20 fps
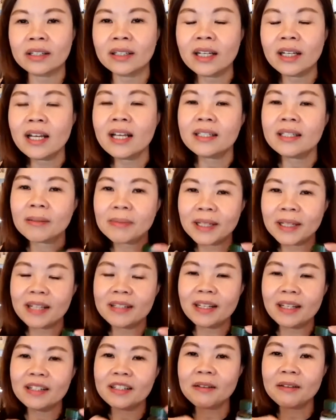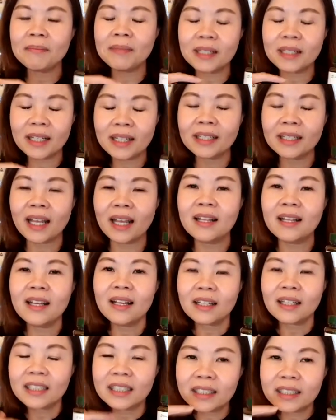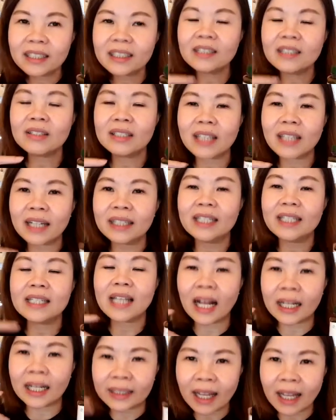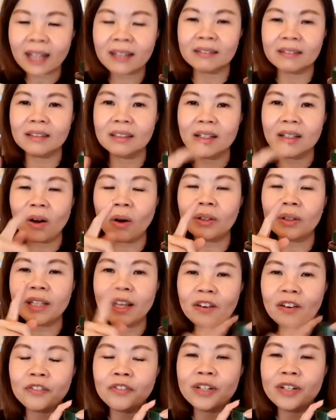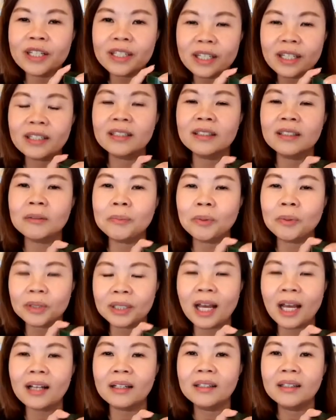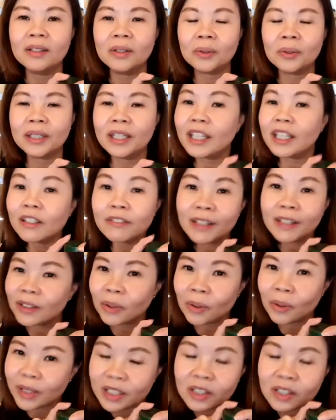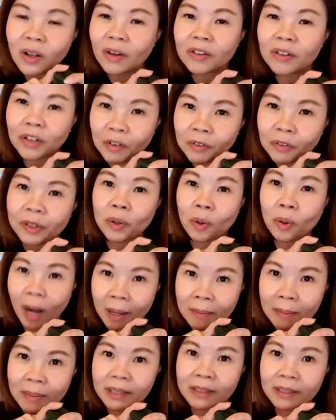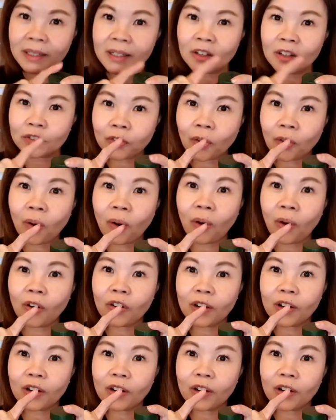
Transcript: Substantiation meaning that clinical studies are done on every single product. Okay, even though it's not a requirement for